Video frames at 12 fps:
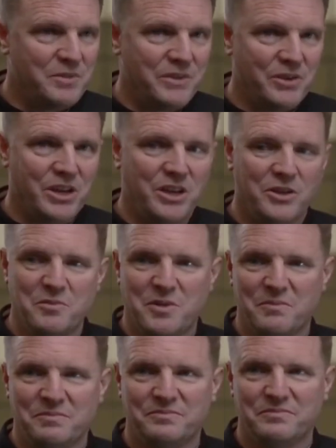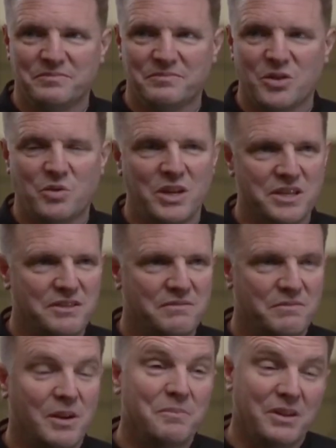I'm level at home. I'm quite,
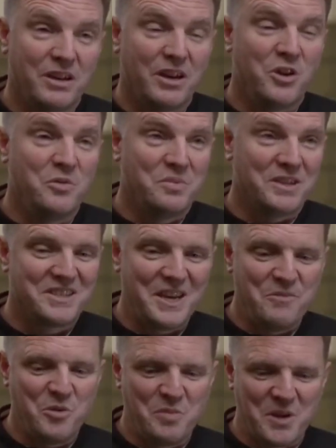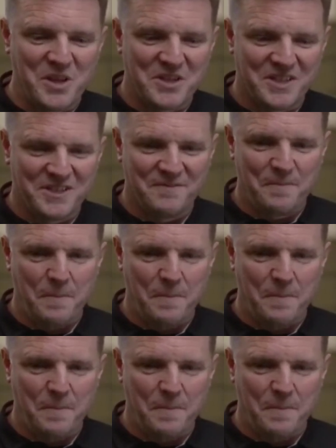a, I hope, a stable person.